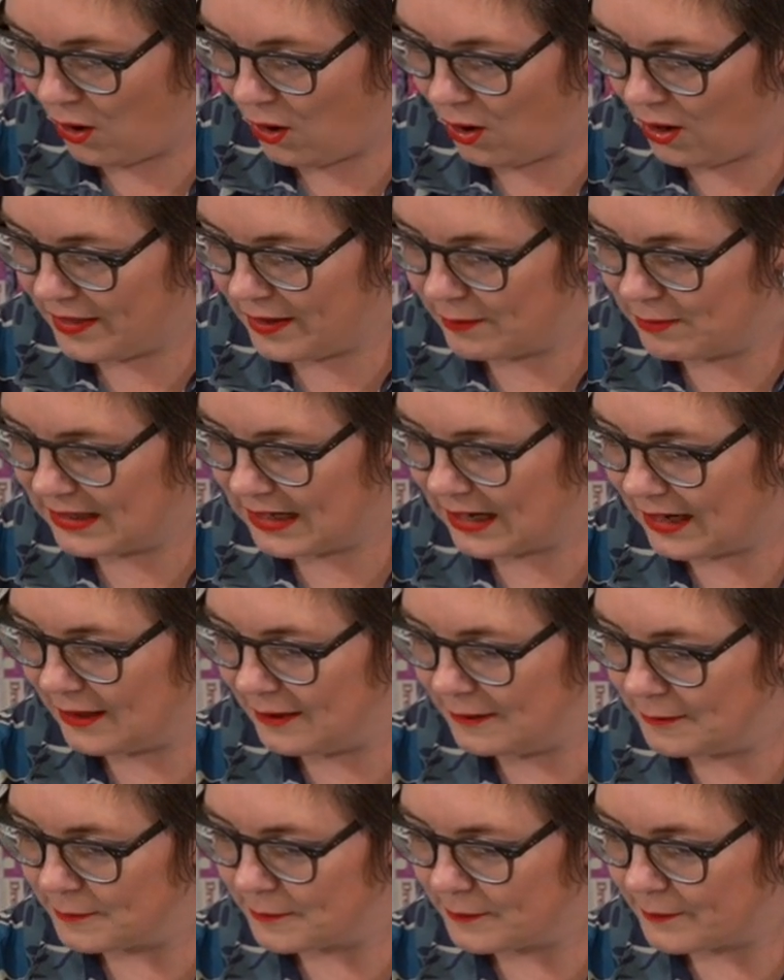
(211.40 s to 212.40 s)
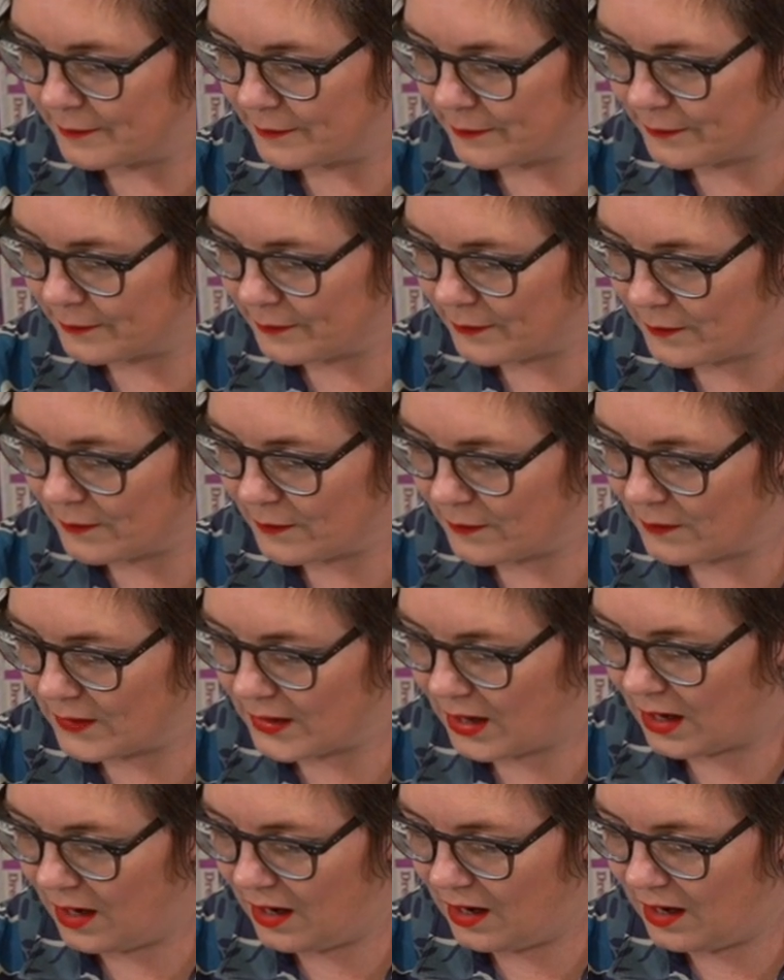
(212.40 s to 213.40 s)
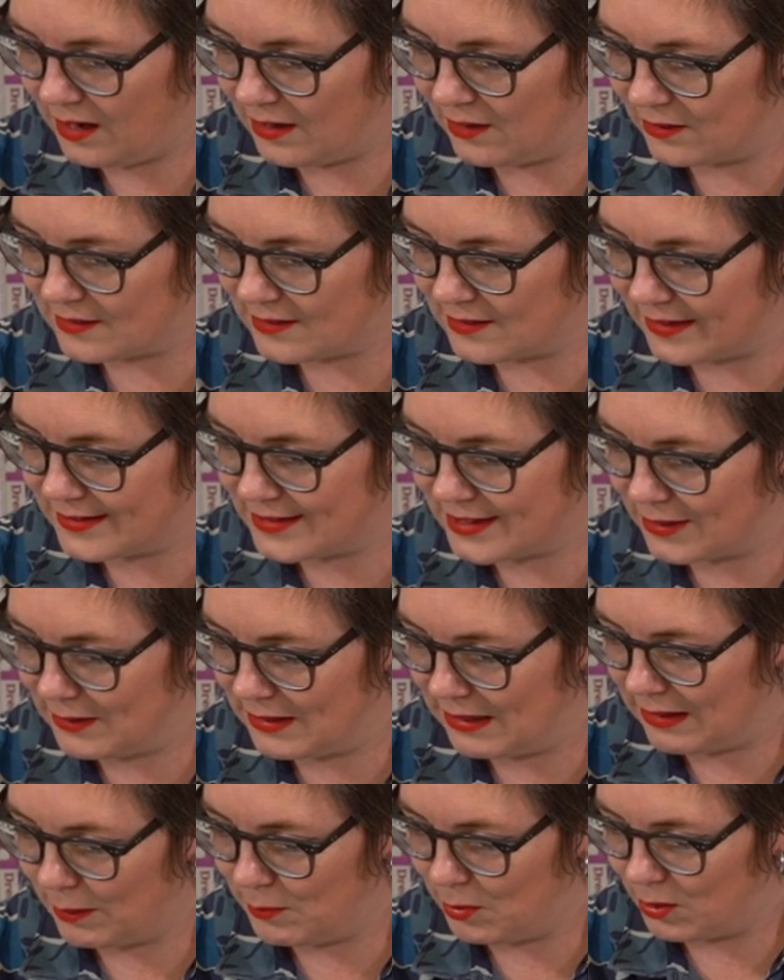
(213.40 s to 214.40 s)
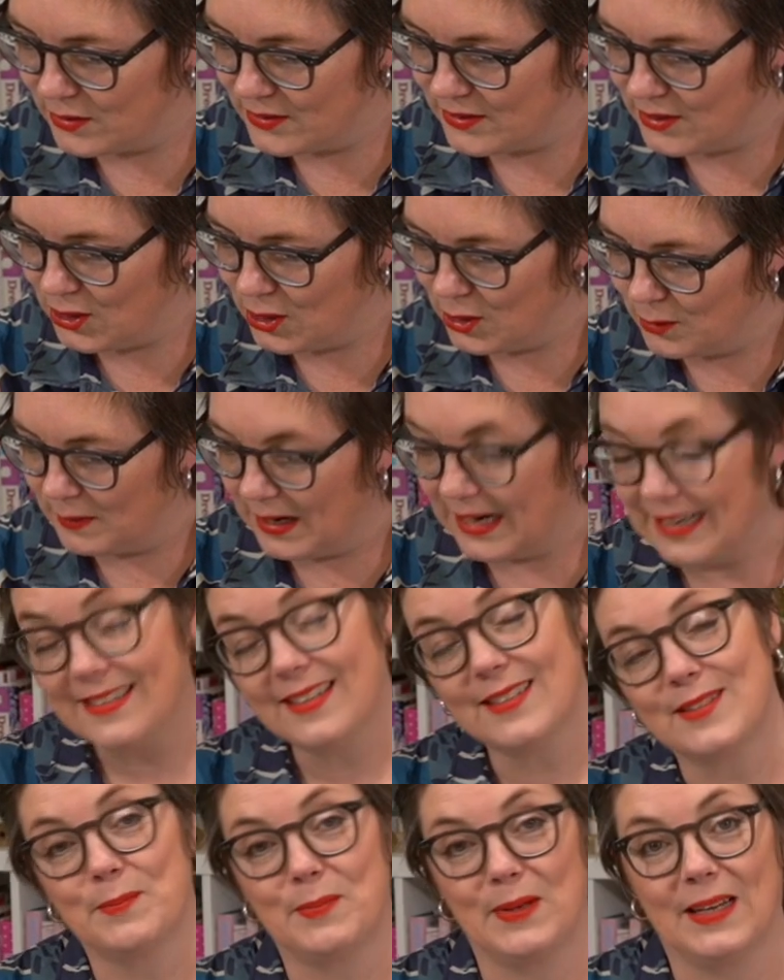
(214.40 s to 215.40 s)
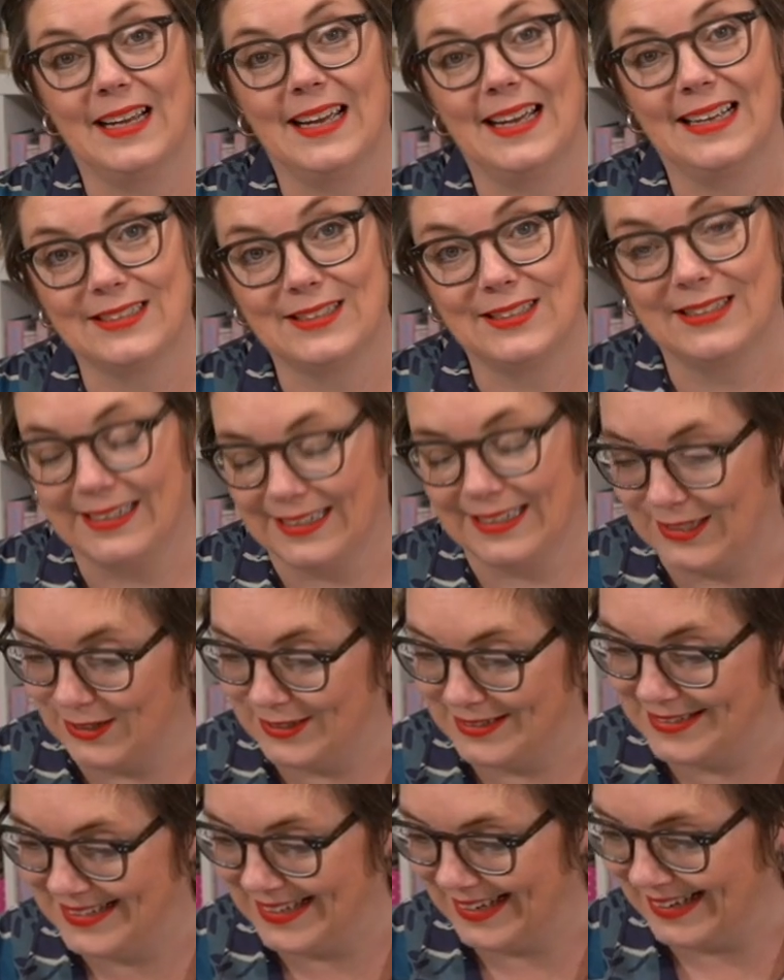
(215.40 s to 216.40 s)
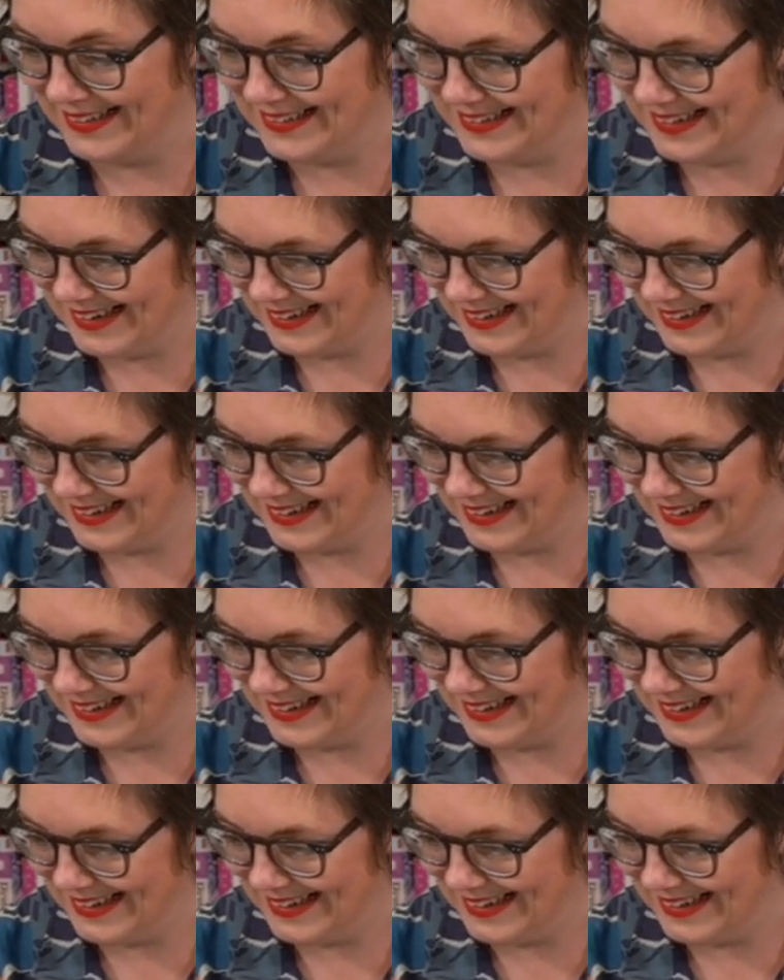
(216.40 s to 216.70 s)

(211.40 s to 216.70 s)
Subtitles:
Oh, there we go. Looks like the Sewing Club on Zoom. It does a bit, actually, Christine,